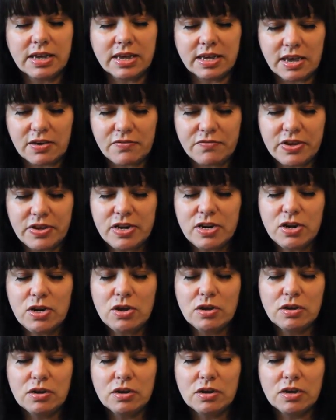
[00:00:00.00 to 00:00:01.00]
giving
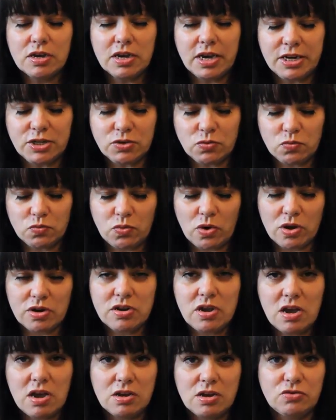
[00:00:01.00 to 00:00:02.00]
it
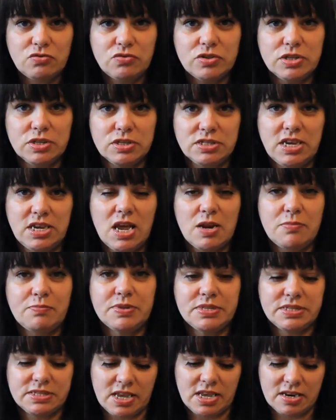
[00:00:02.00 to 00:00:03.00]

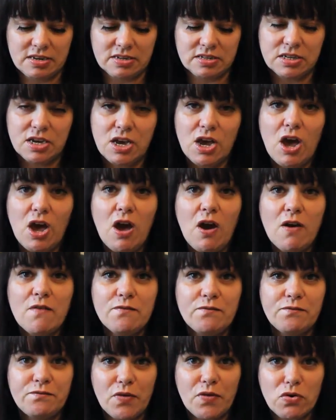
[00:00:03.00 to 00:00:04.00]
110%.
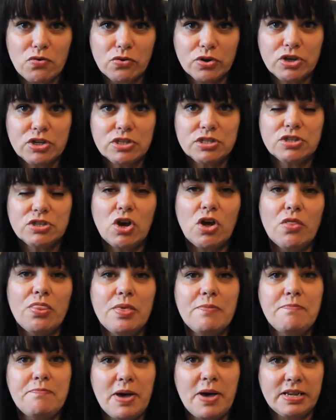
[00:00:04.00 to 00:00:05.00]
Focus on
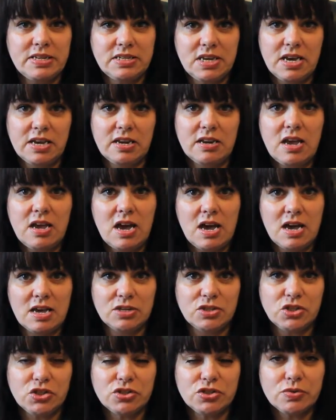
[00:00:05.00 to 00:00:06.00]
the matter in
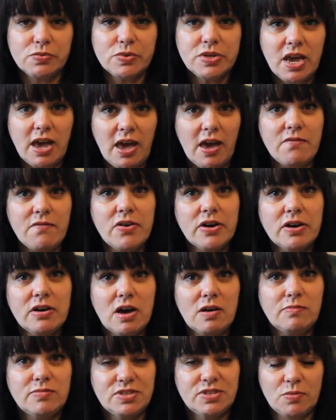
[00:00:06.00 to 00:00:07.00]
hand. So whatever
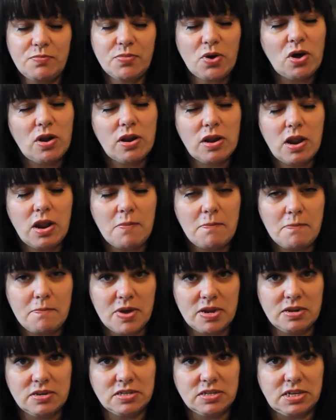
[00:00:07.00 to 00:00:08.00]
comes up on
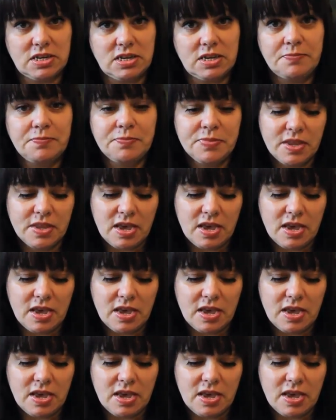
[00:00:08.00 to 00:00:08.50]
Monday